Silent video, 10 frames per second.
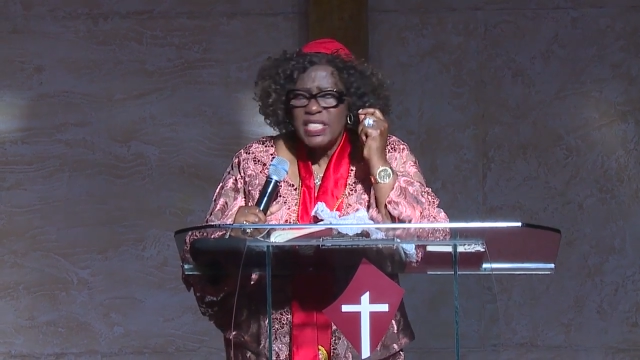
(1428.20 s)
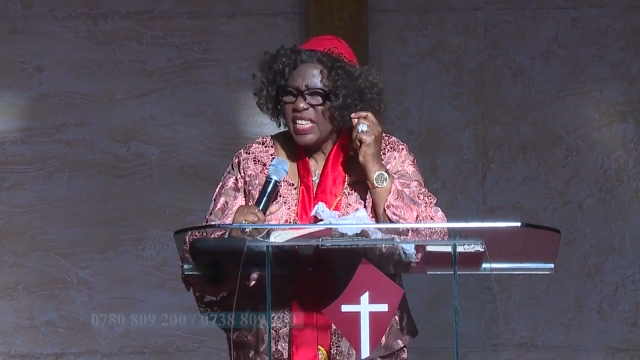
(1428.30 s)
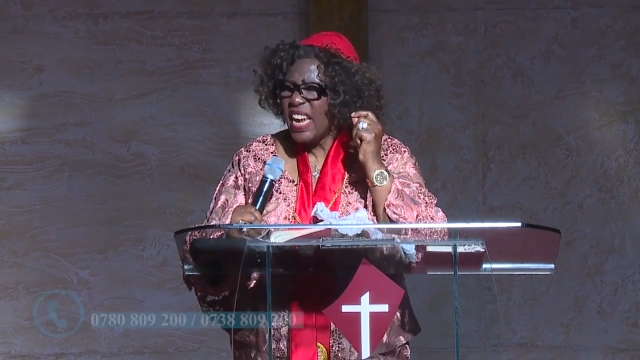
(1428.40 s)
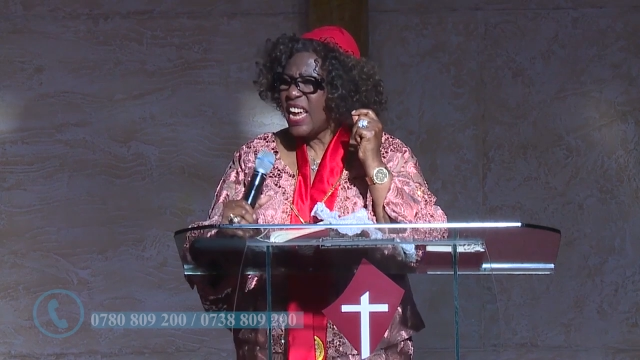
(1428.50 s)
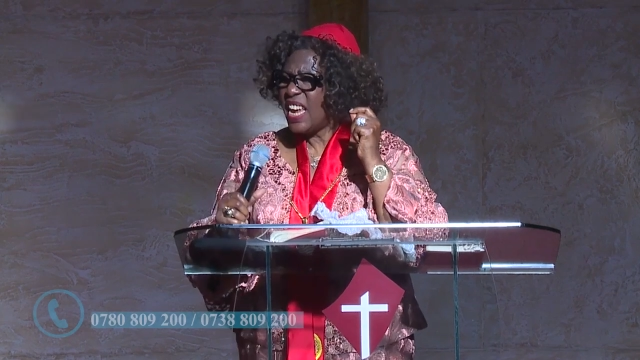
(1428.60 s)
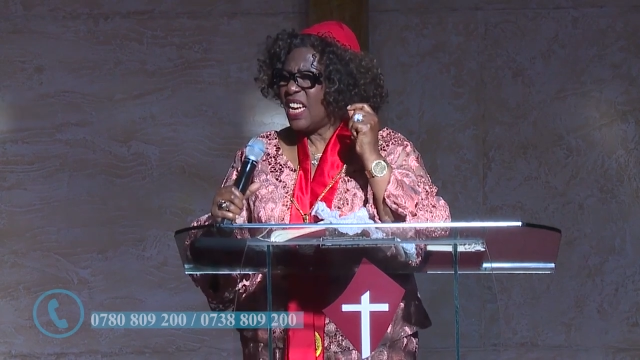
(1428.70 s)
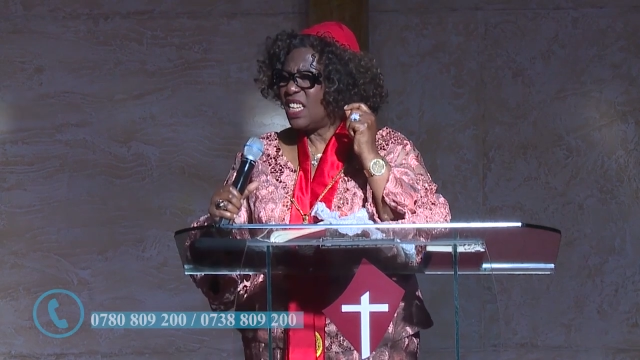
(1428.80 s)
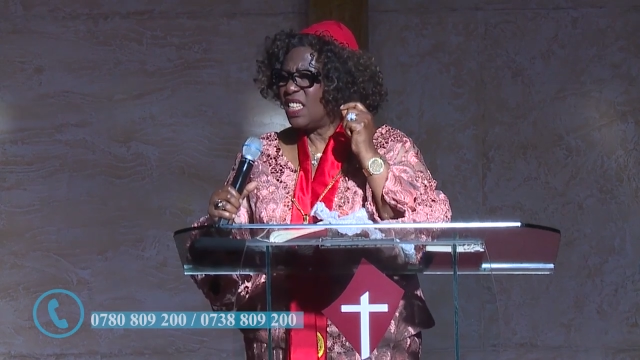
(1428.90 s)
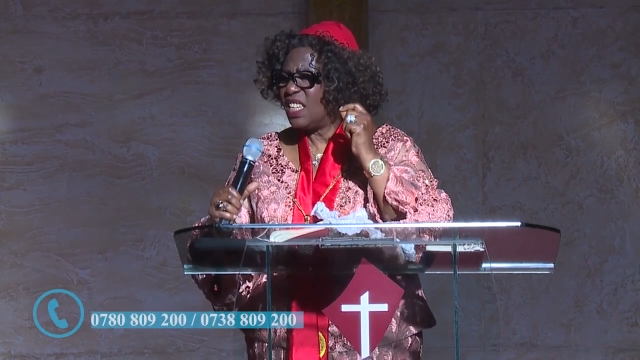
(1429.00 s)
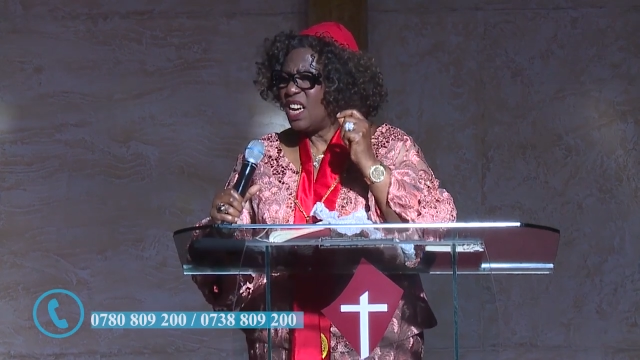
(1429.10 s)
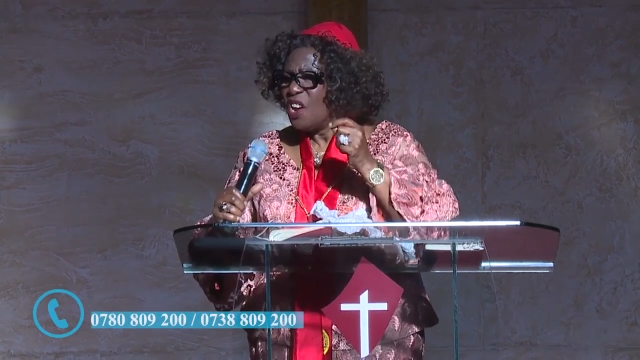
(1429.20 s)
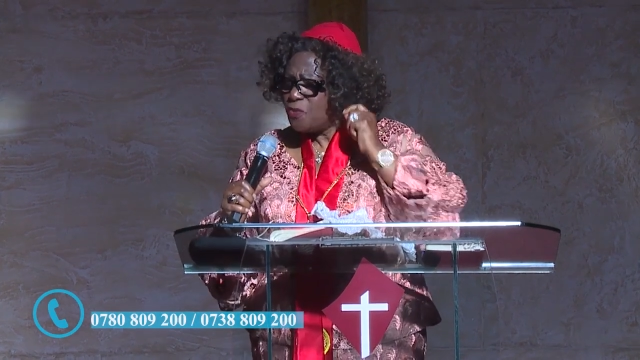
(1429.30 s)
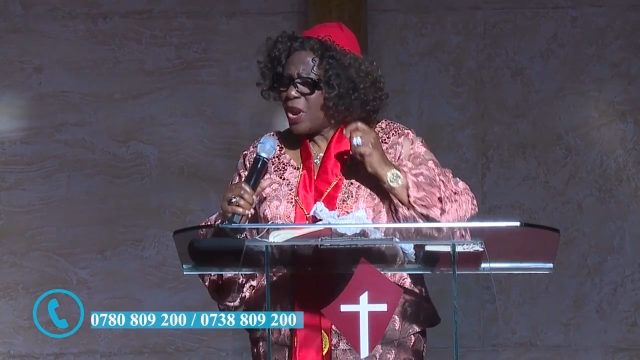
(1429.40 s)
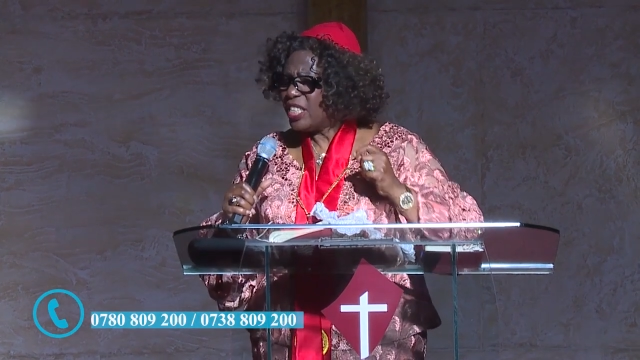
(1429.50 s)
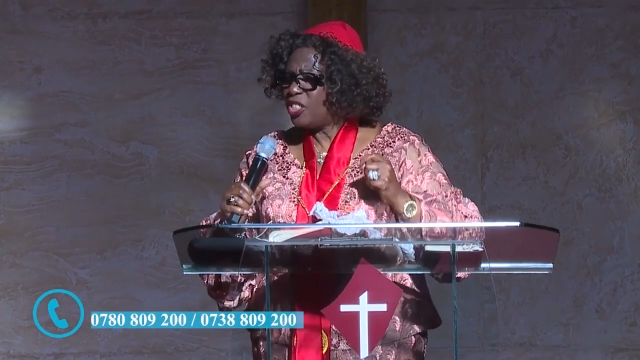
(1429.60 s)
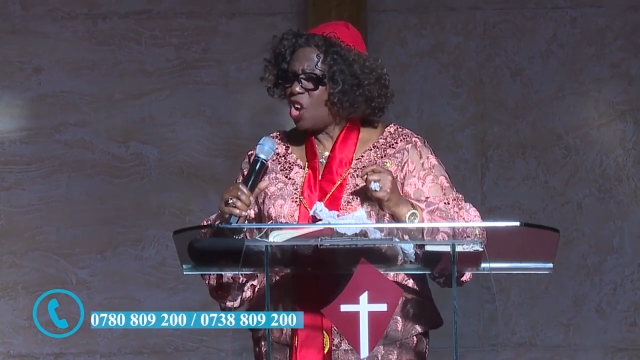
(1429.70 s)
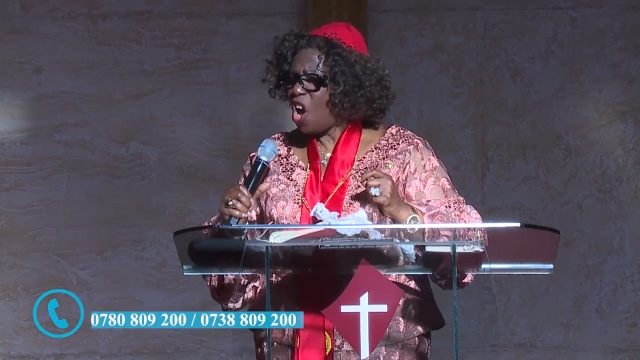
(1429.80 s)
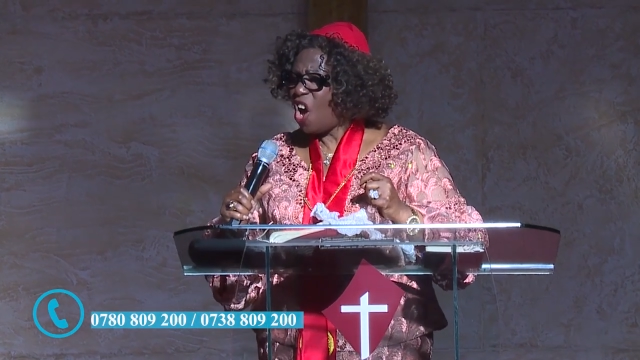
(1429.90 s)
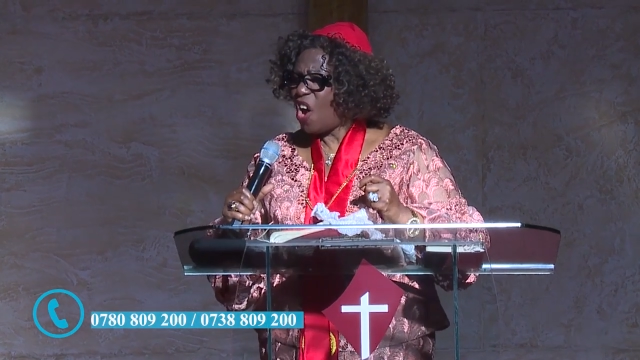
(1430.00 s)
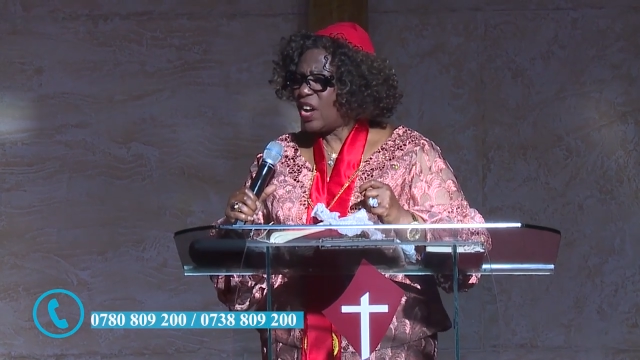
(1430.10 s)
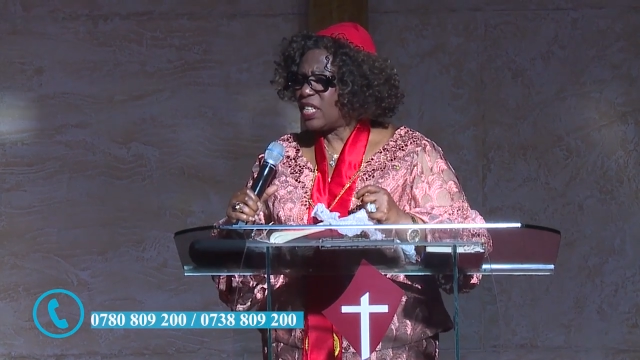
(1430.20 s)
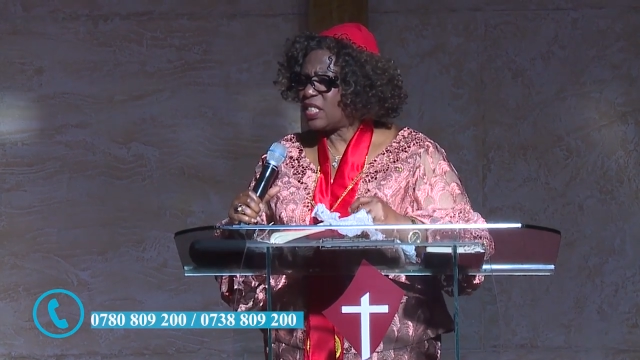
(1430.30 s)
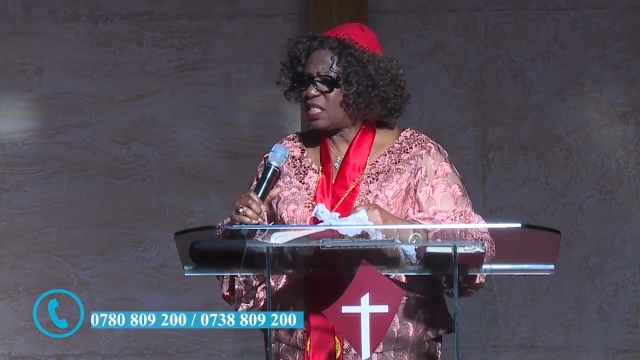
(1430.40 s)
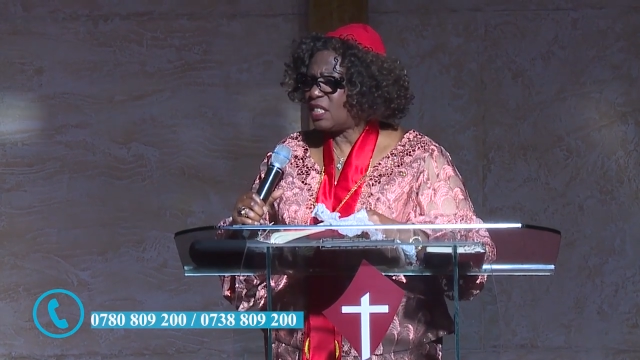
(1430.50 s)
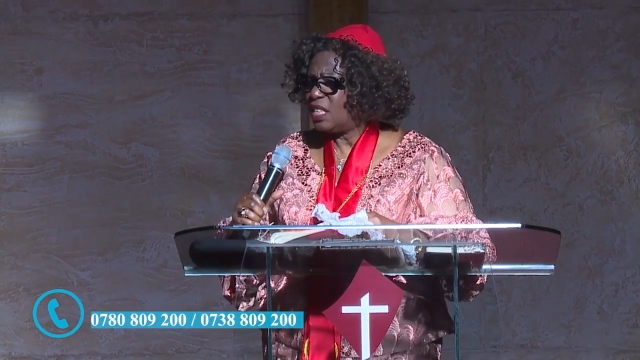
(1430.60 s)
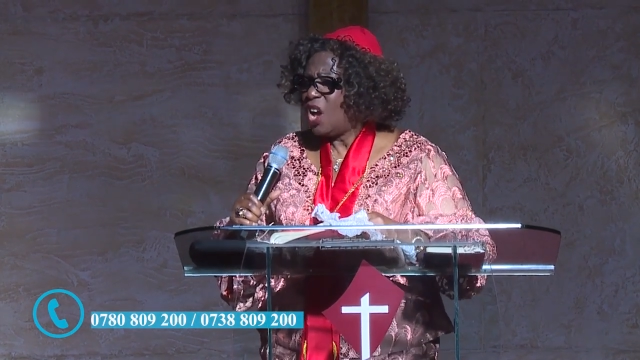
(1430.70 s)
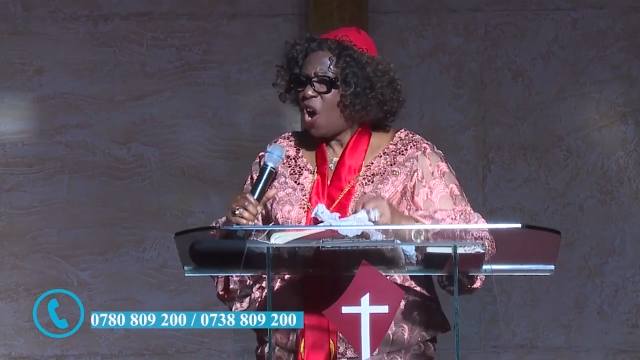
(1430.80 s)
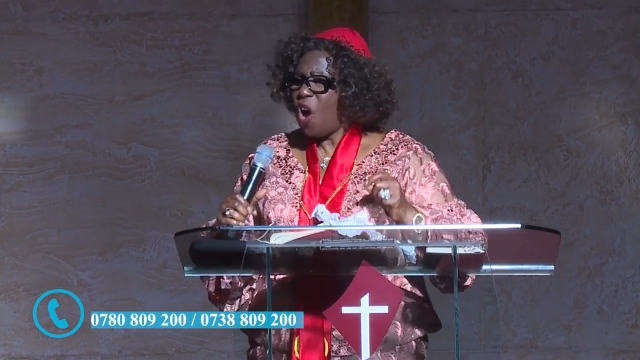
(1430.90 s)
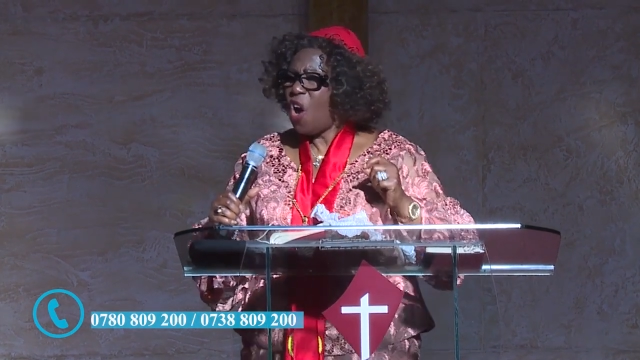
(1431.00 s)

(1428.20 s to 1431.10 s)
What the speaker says: Sing, rejoice.